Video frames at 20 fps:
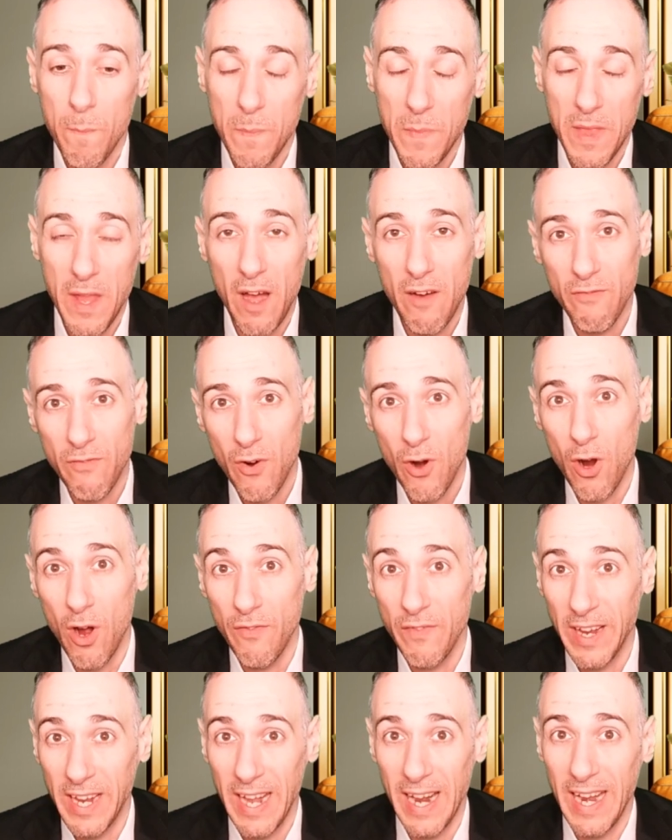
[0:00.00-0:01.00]
not far
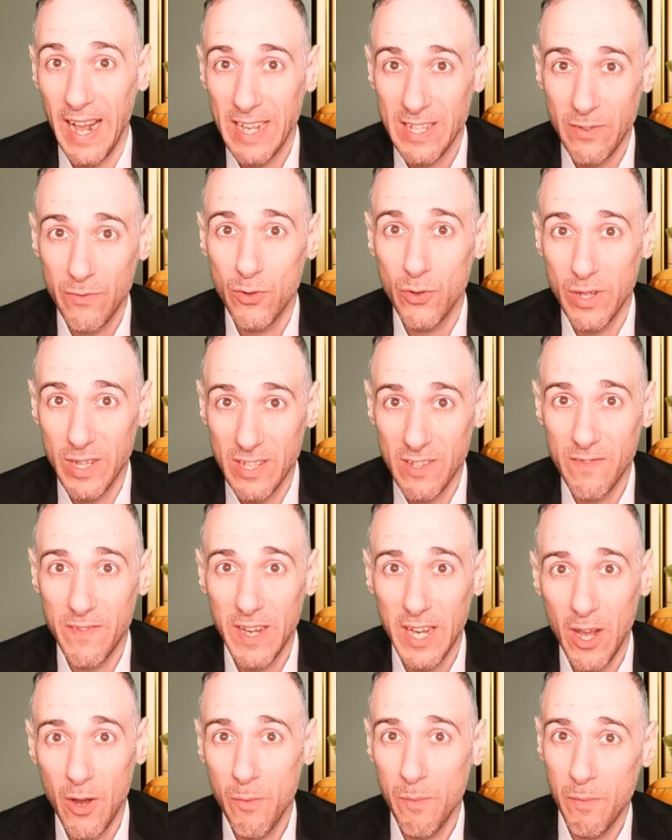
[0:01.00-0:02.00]
off. Again, as of doing this
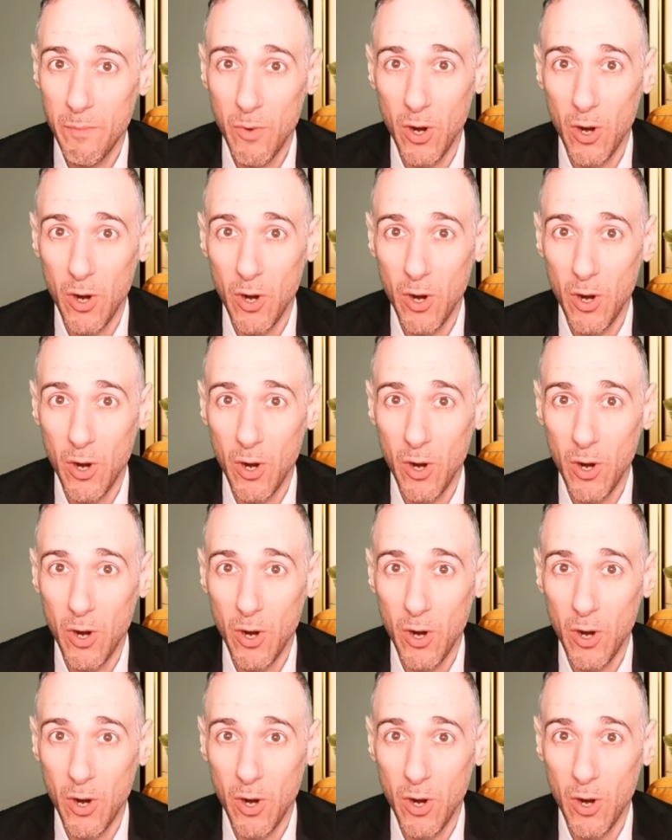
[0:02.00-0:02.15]
video,